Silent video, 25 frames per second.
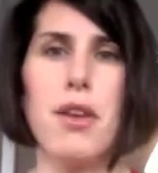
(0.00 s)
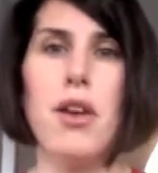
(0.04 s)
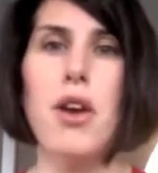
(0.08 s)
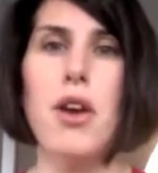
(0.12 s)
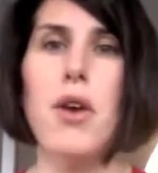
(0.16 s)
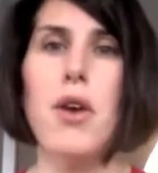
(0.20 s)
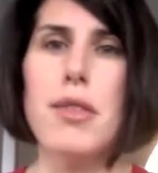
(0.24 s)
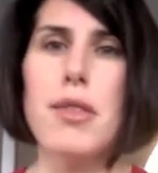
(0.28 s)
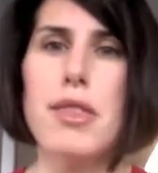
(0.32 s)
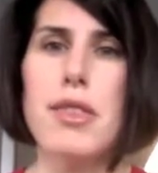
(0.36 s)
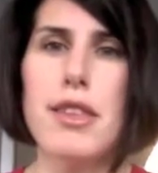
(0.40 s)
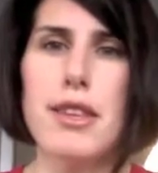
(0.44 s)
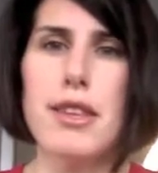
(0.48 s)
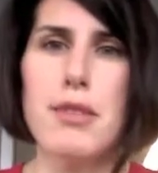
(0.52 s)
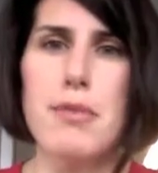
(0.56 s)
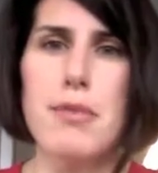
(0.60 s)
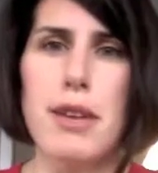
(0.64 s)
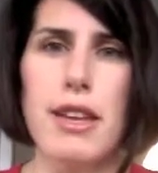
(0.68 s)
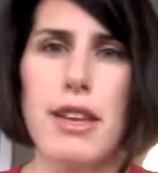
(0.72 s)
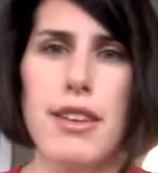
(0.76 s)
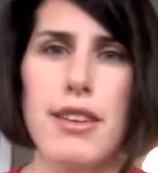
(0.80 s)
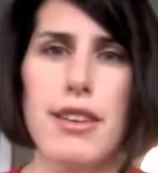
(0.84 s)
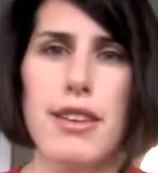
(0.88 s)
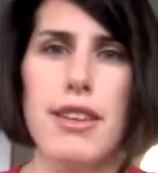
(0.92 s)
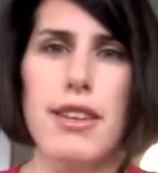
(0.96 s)
What this
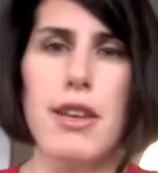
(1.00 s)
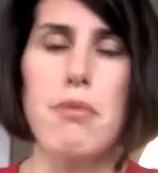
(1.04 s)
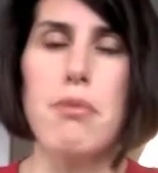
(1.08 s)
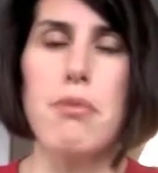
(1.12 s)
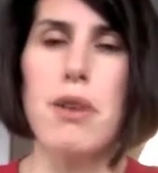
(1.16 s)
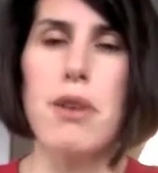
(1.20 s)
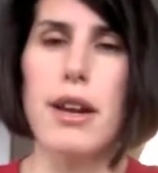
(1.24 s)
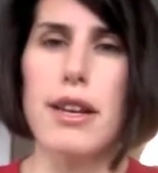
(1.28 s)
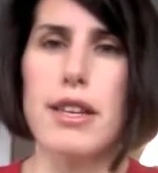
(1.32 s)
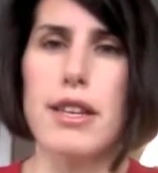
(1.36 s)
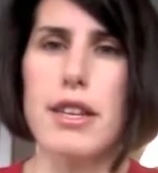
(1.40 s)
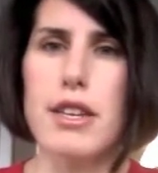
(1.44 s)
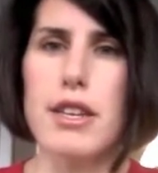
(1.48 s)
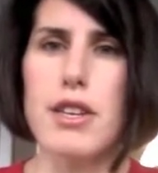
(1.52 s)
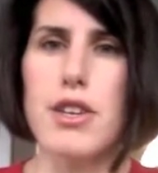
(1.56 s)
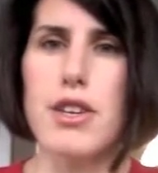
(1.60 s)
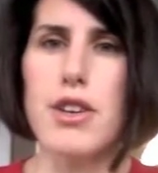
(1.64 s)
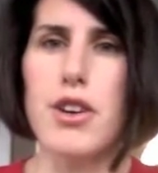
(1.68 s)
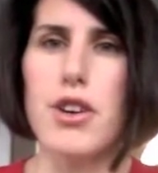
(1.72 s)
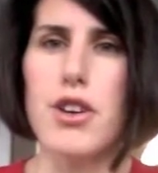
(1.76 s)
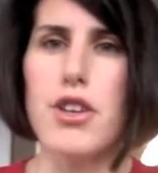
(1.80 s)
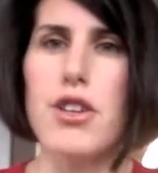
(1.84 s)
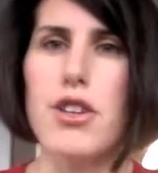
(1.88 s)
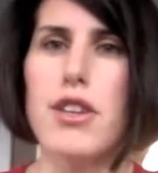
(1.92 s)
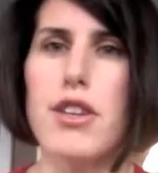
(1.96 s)
means is that
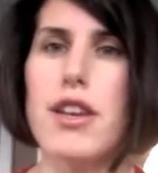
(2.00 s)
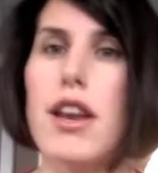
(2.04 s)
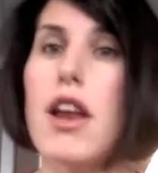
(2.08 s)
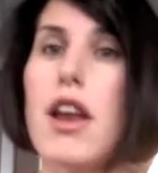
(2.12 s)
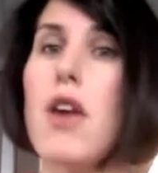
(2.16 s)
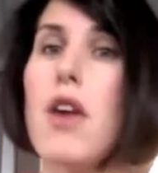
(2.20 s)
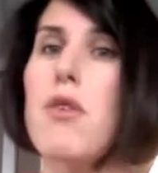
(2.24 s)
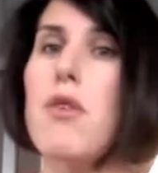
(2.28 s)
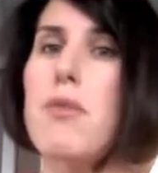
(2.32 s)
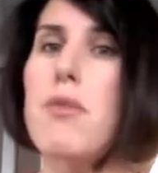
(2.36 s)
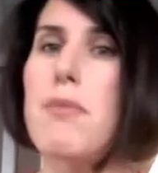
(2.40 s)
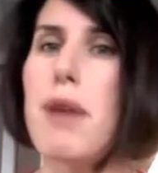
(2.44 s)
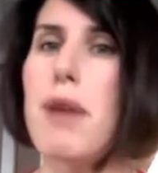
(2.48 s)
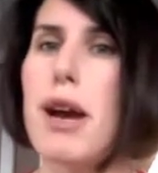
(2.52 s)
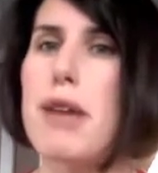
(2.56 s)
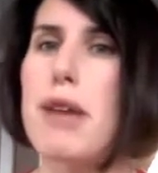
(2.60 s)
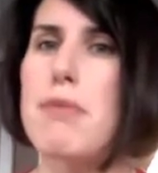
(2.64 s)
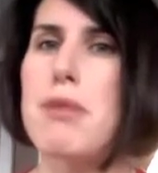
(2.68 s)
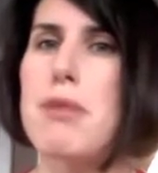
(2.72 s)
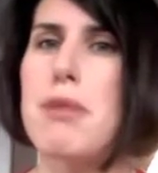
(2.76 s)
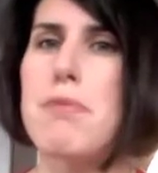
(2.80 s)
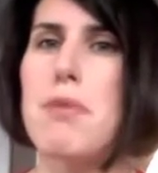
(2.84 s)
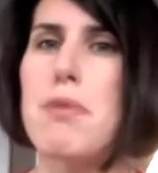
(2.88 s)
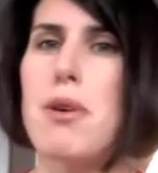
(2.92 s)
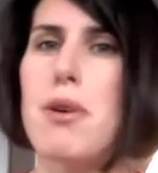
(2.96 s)
practitioners should remind
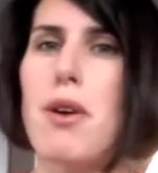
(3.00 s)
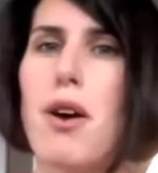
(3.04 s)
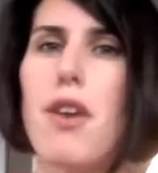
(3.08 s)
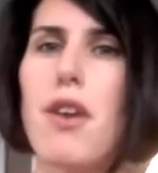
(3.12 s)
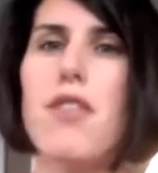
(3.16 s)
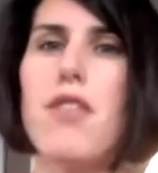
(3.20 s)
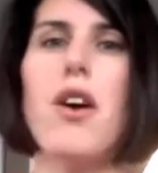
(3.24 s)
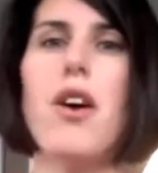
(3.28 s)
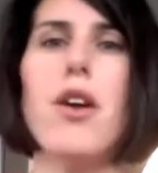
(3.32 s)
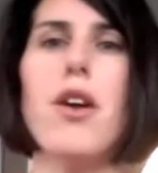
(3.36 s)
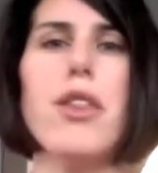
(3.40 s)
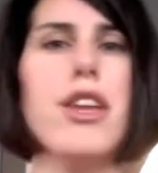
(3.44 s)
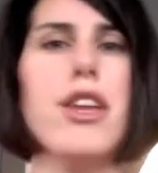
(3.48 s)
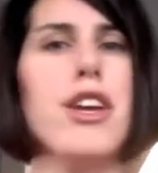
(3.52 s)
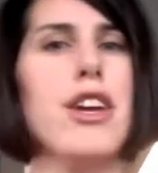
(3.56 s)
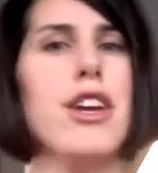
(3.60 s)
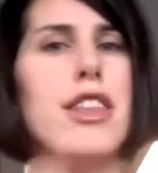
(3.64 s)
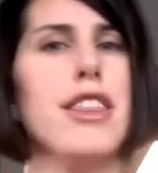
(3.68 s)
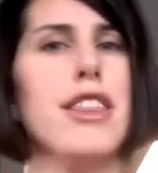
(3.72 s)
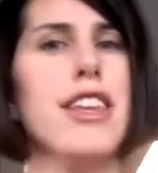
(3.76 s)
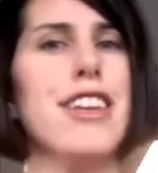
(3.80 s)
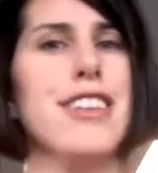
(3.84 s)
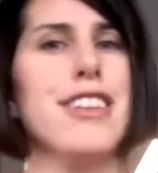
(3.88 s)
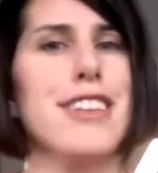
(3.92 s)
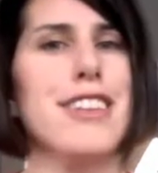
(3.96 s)
people of all the good
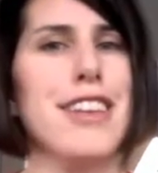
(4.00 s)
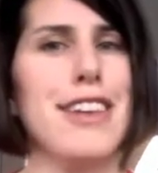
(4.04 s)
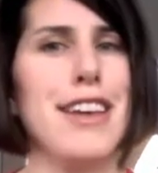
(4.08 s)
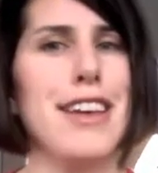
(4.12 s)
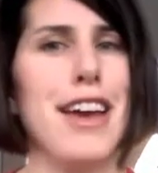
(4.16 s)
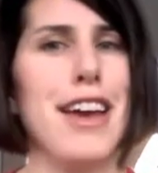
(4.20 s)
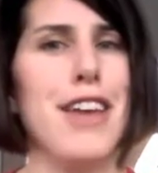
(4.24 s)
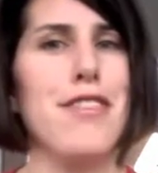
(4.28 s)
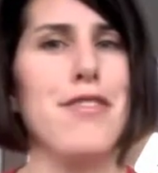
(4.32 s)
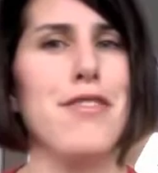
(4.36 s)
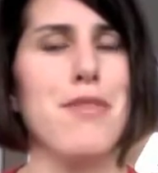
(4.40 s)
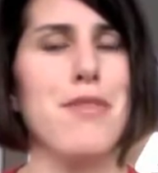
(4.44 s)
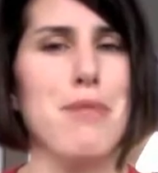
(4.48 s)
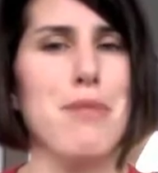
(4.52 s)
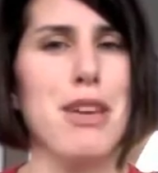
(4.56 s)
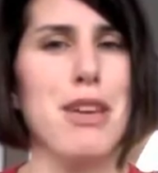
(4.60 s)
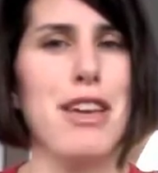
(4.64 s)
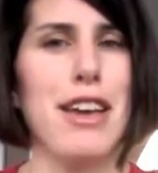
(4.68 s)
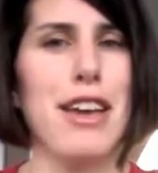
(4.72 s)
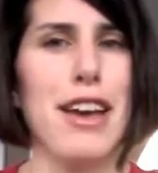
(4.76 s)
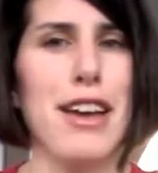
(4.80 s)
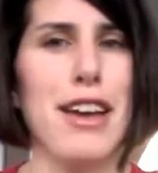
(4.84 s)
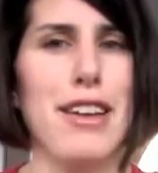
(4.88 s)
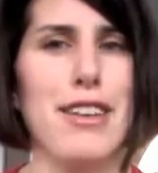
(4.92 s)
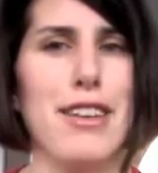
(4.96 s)
things they get from being
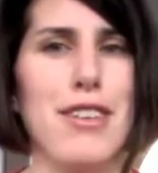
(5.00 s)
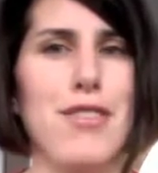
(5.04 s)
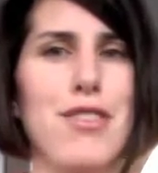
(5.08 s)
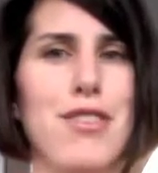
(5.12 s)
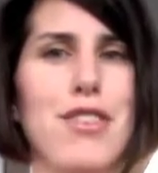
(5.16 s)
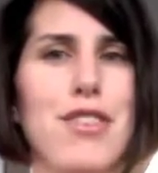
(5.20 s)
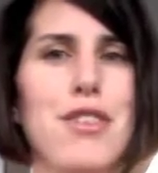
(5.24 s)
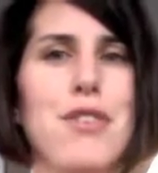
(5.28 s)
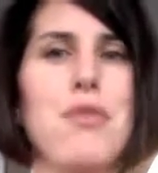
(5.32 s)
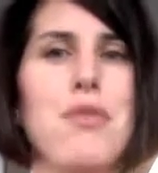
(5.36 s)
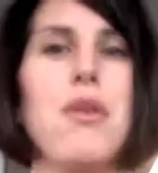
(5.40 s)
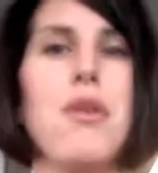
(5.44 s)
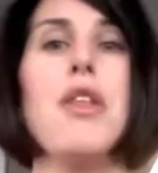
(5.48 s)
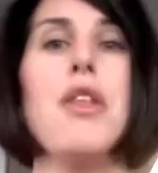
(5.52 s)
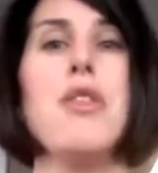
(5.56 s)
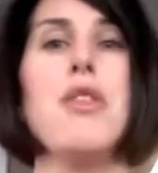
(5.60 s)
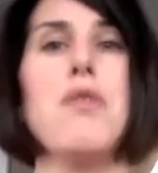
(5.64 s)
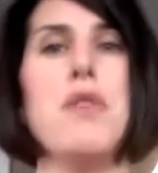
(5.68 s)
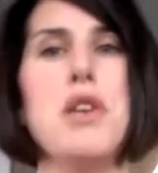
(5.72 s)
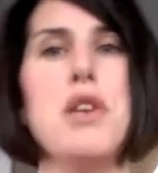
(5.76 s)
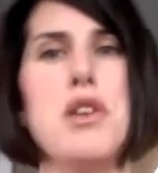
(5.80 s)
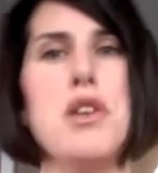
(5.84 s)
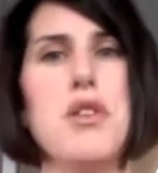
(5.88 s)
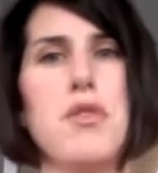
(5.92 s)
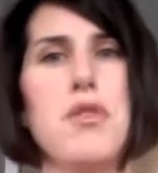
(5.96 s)
active, so the
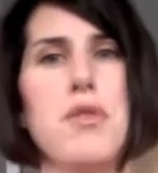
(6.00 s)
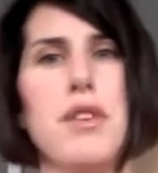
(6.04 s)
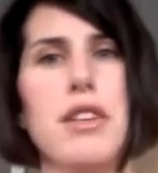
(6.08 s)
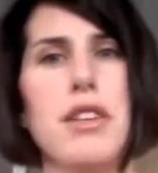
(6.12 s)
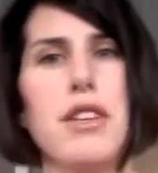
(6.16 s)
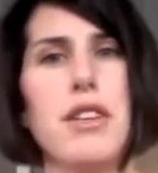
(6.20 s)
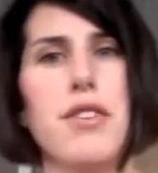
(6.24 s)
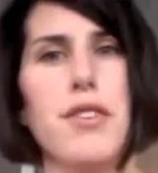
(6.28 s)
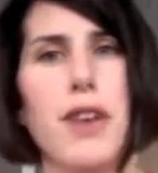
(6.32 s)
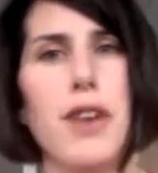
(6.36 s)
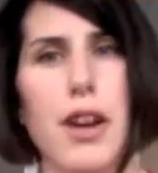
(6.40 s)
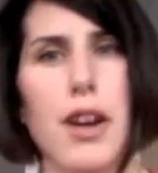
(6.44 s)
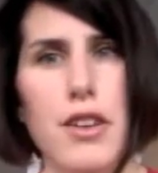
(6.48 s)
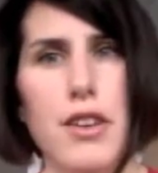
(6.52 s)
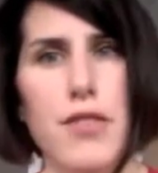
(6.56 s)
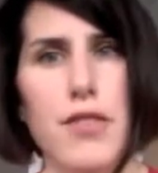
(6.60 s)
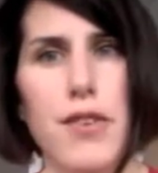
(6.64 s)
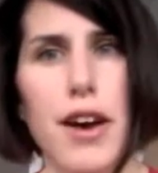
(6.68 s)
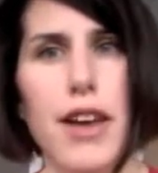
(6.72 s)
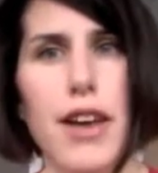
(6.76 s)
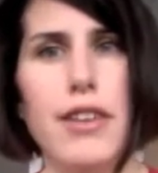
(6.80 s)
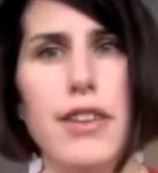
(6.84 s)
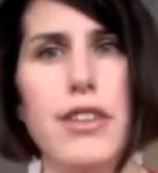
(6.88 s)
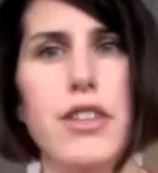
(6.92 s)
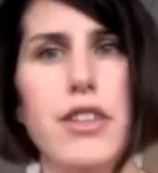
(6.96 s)
reduced risk of
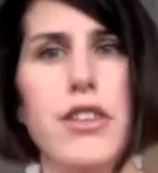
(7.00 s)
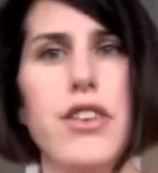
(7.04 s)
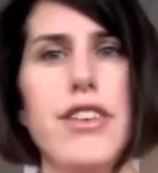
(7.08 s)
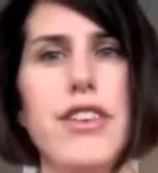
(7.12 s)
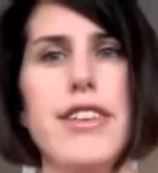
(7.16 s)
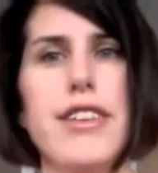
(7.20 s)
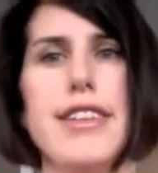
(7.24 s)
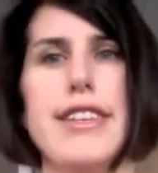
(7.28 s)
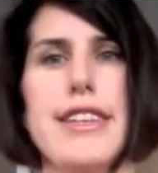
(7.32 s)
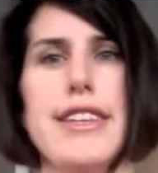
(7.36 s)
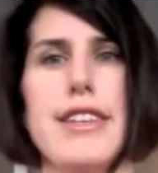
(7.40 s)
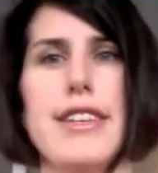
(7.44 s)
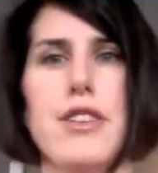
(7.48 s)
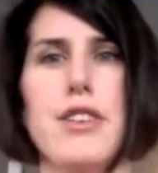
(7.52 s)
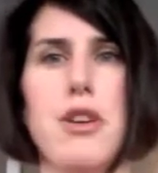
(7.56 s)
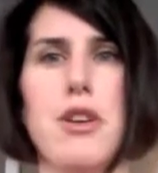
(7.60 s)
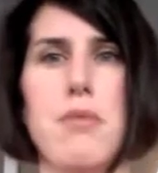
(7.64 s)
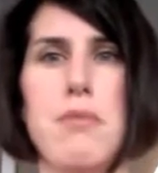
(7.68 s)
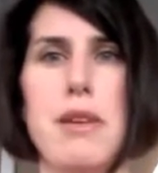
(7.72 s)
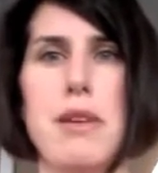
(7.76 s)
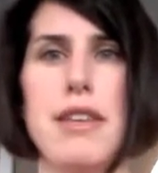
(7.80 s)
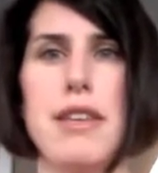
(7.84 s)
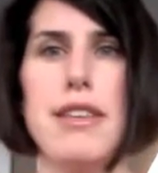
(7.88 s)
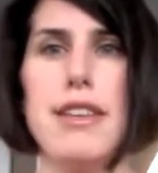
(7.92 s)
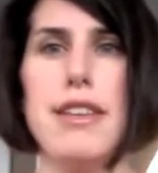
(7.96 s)
cardiovascular disease,
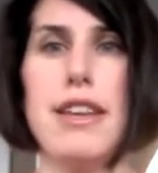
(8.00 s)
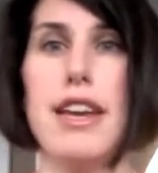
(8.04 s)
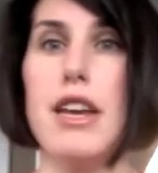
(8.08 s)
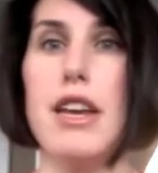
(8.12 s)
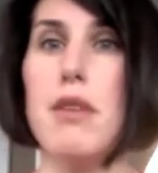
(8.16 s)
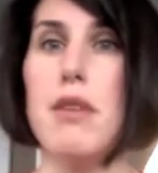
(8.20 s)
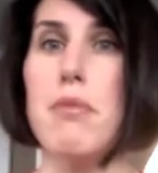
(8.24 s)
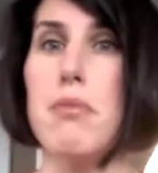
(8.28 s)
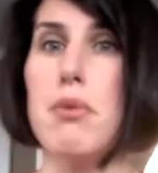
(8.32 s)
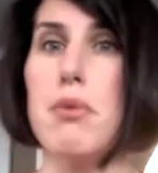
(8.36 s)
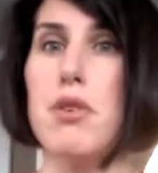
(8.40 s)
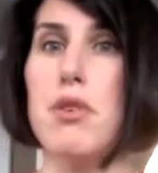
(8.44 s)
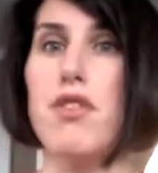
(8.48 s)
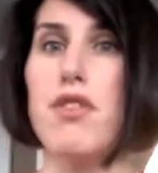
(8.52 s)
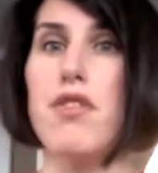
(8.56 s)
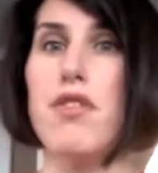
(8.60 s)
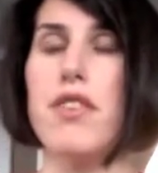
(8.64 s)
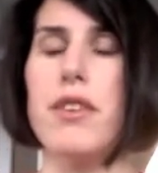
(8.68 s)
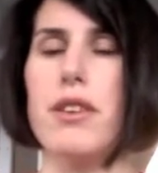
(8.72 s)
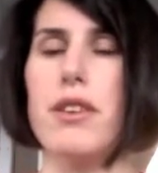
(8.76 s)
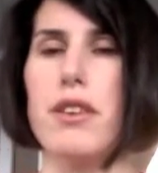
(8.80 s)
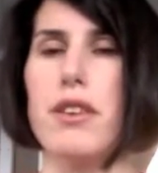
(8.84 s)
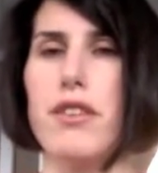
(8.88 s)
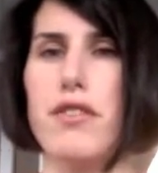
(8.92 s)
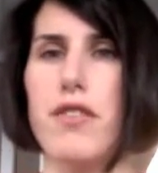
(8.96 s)
obesity, and improved
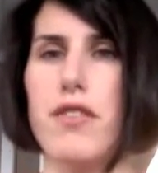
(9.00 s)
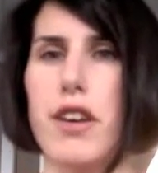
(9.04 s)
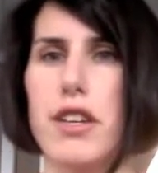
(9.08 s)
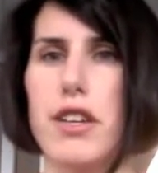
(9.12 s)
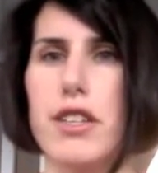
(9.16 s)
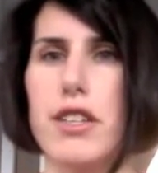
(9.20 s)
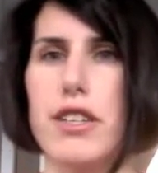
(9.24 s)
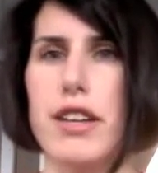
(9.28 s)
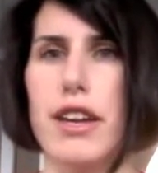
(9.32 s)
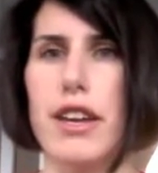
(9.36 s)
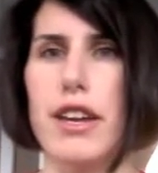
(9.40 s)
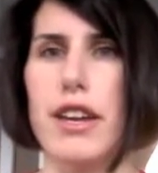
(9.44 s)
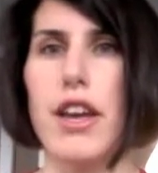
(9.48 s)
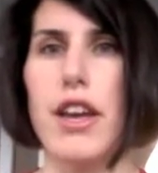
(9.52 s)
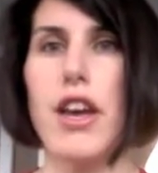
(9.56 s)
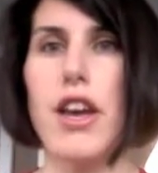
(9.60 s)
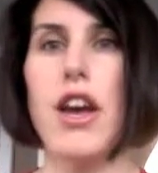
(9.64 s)
physical functioning,